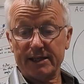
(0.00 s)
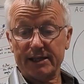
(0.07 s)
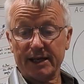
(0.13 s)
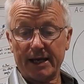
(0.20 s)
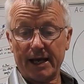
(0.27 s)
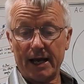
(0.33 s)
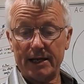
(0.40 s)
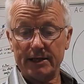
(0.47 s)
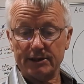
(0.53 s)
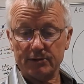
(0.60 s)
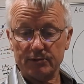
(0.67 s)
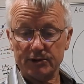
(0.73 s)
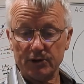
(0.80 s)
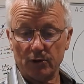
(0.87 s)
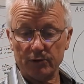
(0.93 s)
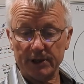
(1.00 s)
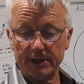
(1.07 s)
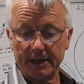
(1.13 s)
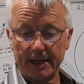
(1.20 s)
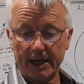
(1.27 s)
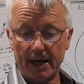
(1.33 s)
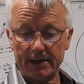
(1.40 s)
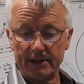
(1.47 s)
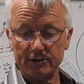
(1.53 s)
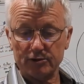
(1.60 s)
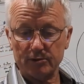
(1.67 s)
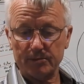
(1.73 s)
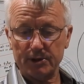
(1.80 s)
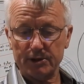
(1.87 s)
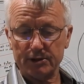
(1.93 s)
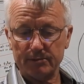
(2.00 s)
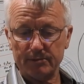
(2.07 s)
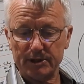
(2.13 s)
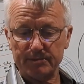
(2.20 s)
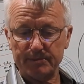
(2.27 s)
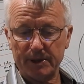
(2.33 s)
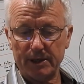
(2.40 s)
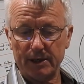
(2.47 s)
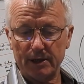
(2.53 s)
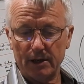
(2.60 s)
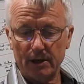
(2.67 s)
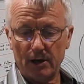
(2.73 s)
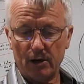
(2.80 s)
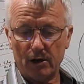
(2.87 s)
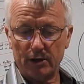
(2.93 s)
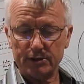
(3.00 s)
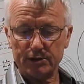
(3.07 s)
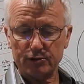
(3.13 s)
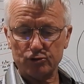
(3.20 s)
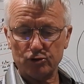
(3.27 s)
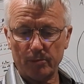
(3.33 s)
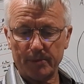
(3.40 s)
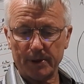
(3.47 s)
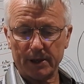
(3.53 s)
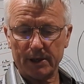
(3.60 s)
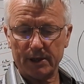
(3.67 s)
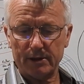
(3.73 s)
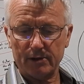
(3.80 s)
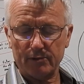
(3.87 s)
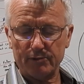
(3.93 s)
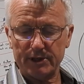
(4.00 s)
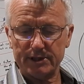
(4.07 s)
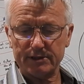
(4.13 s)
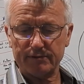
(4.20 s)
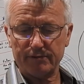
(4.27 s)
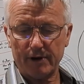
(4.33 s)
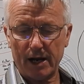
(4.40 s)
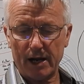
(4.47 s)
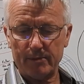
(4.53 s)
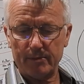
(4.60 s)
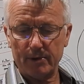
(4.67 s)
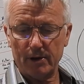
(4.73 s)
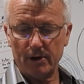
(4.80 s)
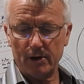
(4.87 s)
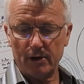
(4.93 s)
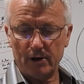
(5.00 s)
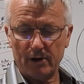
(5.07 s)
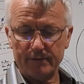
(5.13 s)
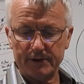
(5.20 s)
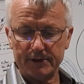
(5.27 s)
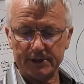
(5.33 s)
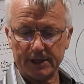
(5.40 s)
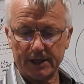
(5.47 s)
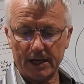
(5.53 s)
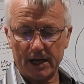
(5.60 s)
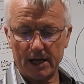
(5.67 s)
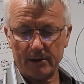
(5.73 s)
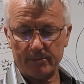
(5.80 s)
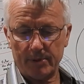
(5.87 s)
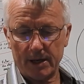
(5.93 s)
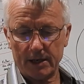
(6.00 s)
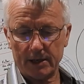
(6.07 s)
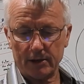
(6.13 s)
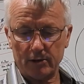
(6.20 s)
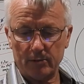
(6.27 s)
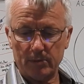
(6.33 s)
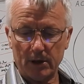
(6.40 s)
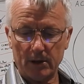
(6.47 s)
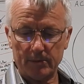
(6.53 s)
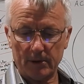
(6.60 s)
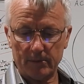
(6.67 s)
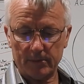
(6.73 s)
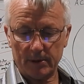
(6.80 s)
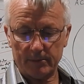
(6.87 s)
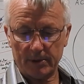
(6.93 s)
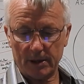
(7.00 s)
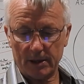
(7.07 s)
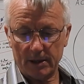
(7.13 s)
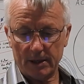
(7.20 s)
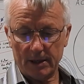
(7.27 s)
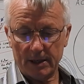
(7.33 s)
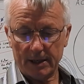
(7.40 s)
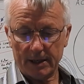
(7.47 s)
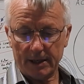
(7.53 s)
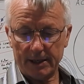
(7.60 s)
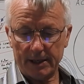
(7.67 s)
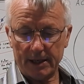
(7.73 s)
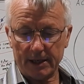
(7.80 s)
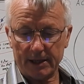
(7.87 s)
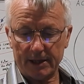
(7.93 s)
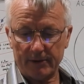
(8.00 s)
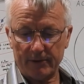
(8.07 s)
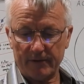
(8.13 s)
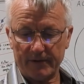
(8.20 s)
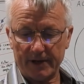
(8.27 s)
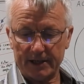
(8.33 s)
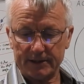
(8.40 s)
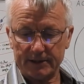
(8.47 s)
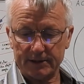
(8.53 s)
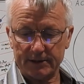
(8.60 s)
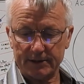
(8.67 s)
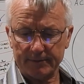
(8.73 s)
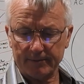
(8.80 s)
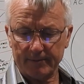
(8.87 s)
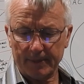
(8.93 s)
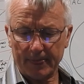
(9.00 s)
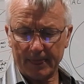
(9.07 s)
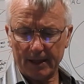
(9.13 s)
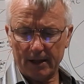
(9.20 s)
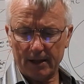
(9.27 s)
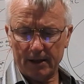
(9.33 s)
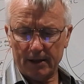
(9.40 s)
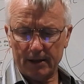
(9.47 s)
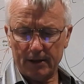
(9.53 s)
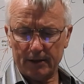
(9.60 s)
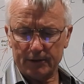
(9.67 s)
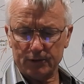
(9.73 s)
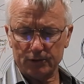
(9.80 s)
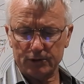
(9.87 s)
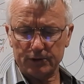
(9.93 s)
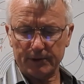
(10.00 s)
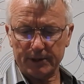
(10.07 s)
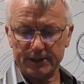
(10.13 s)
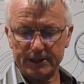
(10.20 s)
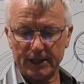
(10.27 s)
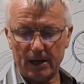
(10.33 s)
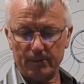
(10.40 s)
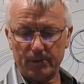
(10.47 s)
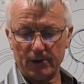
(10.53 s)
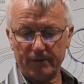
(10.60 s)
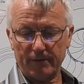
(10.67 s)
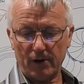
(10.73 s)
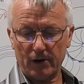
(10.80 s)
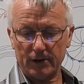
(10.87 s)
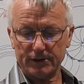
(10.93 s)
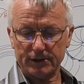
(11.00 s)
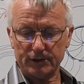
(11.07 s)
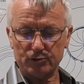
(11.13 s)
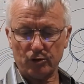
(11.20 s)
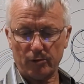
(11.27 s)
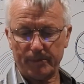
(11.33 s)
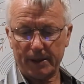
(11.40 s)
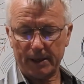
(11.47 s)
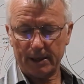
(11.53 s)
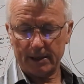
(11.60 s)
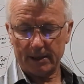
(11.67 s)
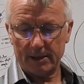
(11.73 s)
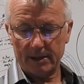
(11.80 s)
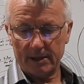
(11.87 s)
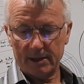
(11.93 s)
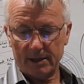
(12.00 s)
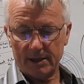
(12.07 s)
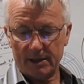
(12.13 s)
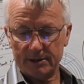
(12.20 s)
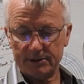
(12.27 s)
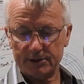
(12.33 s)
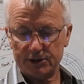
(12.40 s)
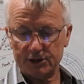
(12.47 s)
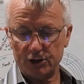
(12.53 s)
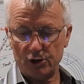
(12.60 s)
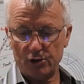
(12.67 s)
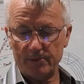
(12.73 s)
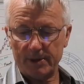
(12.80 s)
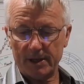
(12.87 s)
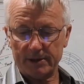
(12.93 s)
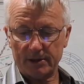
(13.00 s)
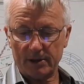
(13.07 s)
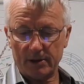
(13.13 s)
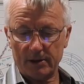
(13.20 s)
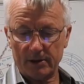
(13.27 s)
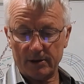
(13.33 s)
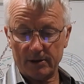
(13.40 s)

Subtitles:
The resulting decay distribution must be isotropic in the rest frame of the decaying particle, blah, blah, blah, blah. Kinetic theory of gases is also an example of isotropy. It is assumed that the